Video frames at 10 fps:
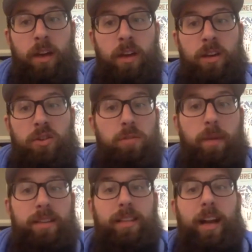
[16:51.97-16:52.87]
So you
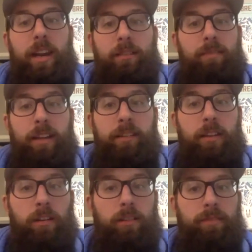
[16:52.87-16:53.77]
basically got a
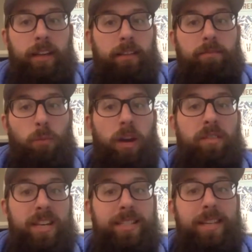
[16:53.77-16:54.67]
deal, and whatever they
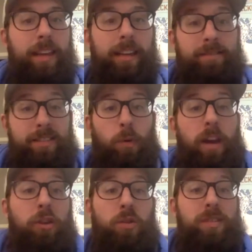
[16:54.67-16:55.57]
say next, whatever
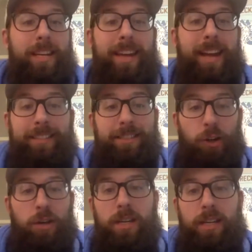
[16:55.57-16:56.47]
you say next, they're going
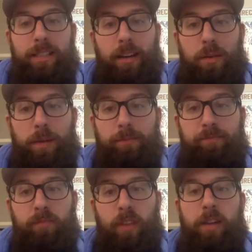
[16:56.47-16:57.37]
to be excited about.
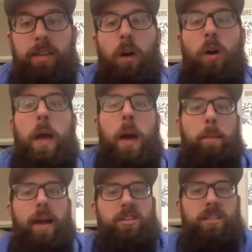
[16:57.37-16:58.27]
Okay. Now,
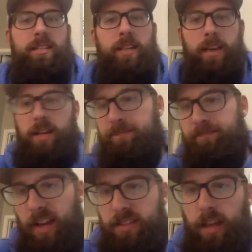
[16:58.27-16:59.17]
imagine they say yes.
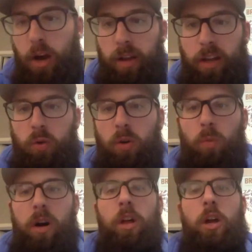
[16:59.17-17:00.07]
I say, okay, cool.
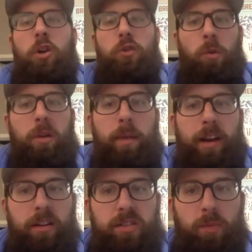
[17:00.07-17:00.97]
Well, normally my
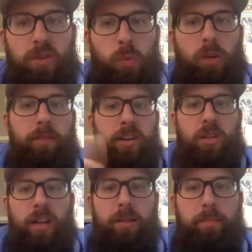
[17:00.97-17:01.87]
customers will eventually
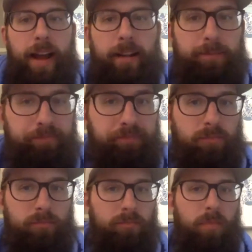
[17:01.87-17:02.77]
come back
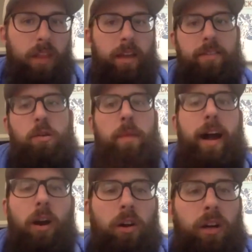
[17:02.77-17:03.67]
and they'll buy
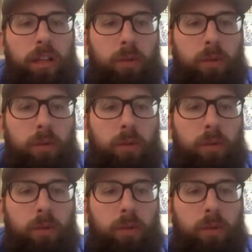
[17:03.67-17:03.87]
our cutlery